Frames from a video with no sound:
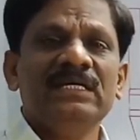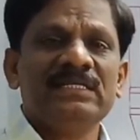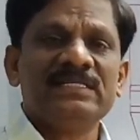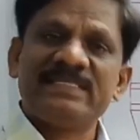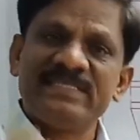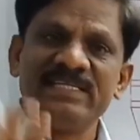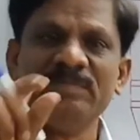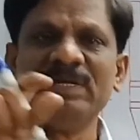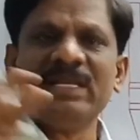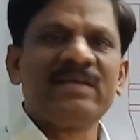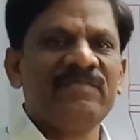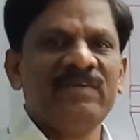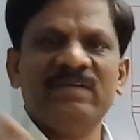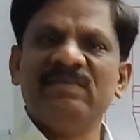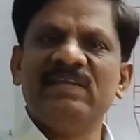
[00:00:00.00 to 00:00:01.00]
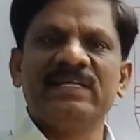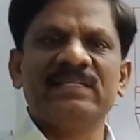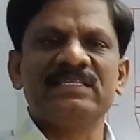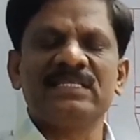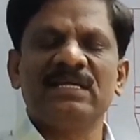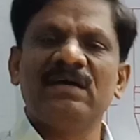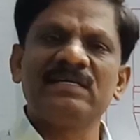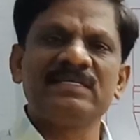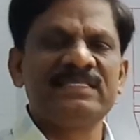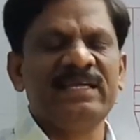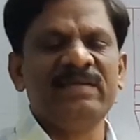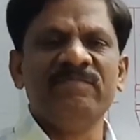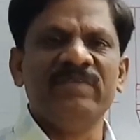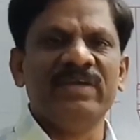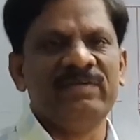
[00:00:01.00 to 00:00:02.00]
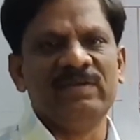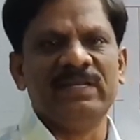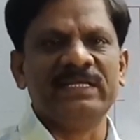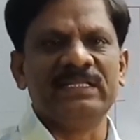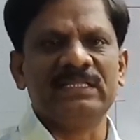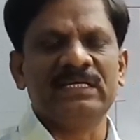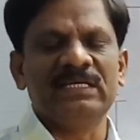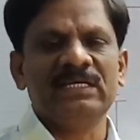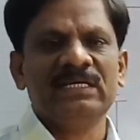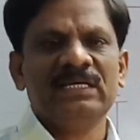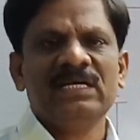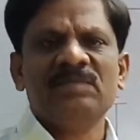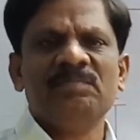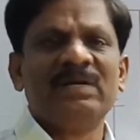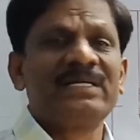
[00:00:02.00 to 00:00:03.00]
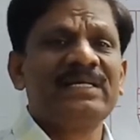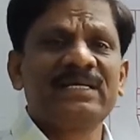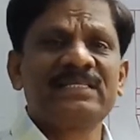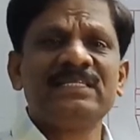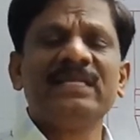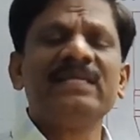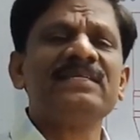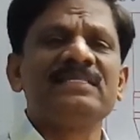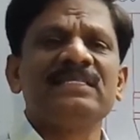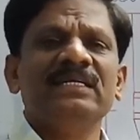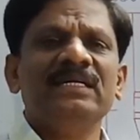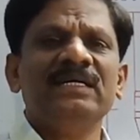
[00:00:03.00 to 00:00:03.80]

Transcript: similar wavelengths or same wavelength. But the X-rays